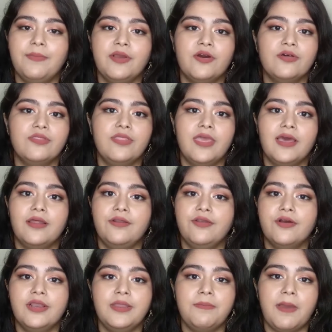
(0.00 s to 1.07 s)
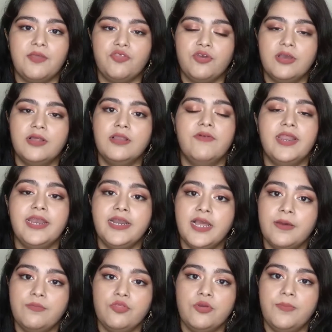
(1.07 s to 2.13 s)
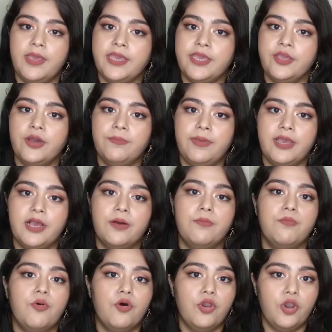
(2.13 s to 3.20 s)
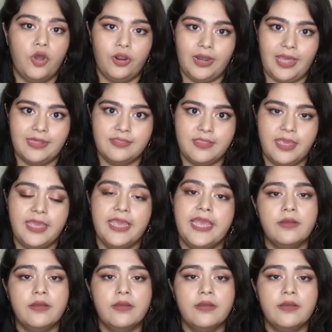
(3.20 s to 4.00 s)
because they are really magical when it comes to making your makeup more long lasting.